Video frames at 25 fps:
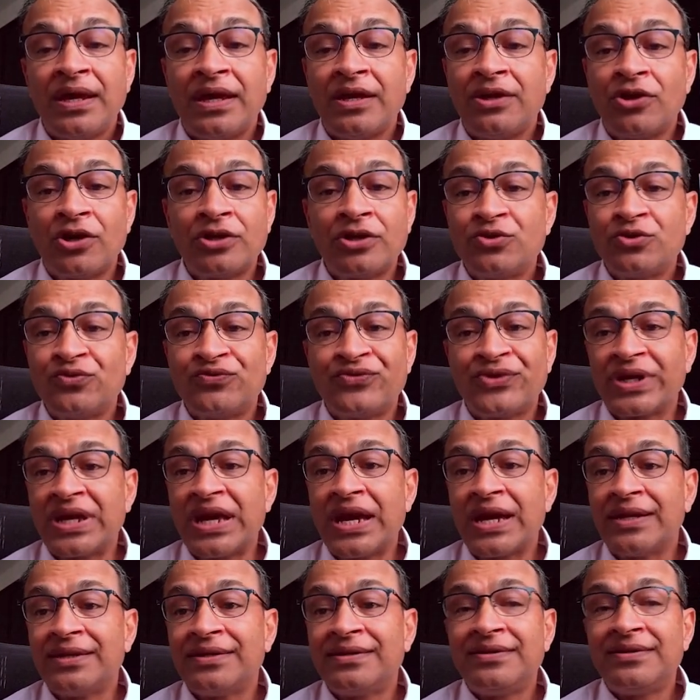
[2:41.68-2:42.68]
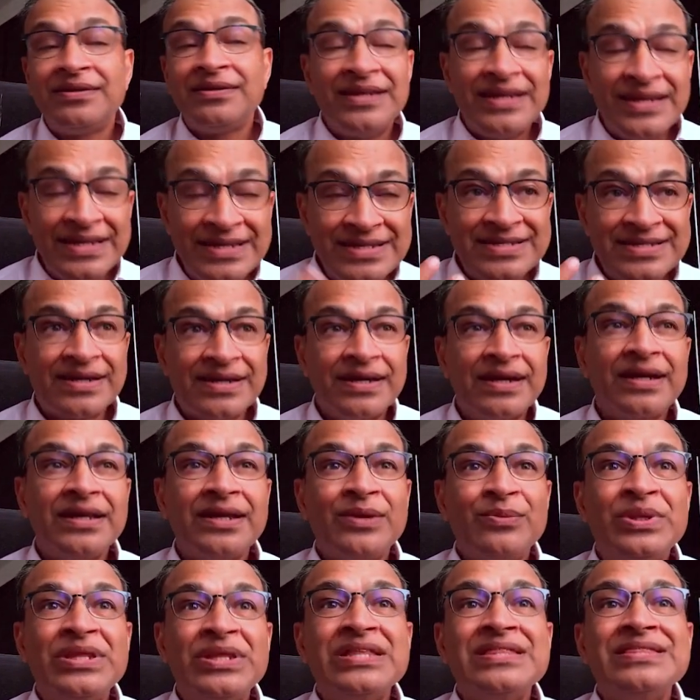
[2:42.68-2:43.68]
And not to forget,
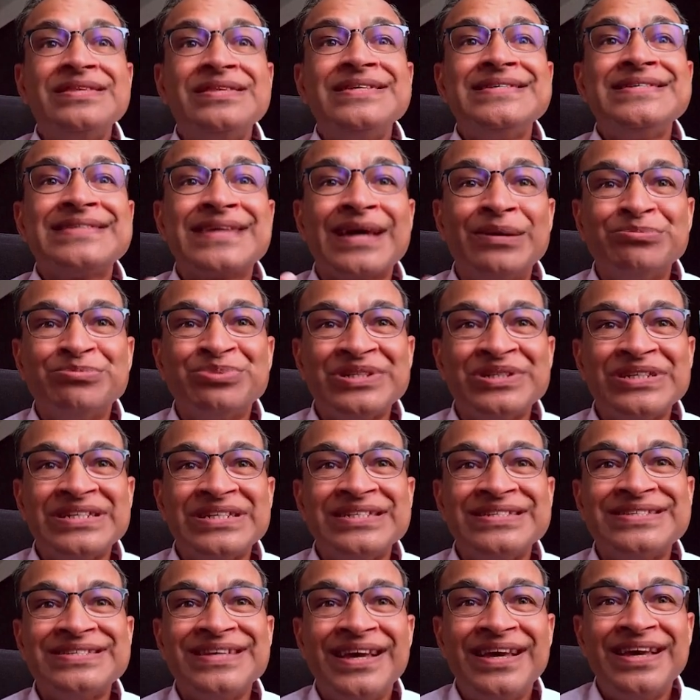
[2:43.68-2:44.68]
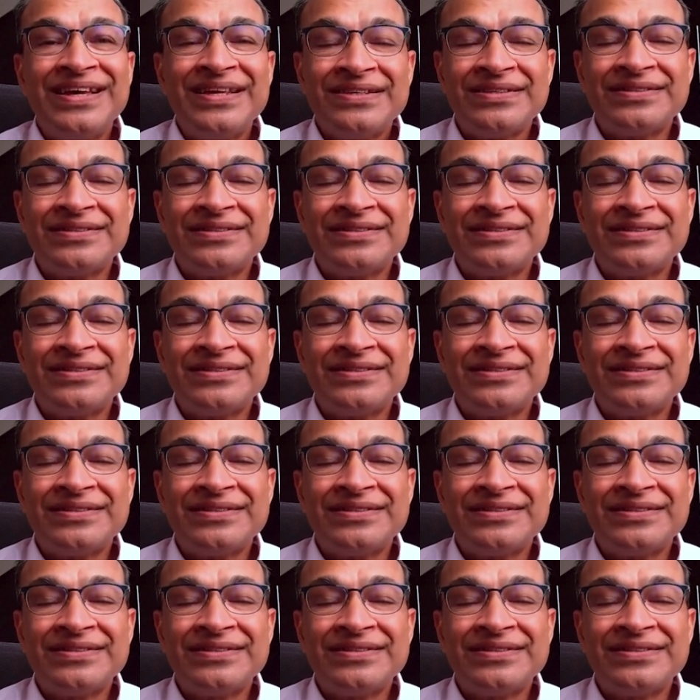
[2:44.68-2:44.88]
internally within these companies,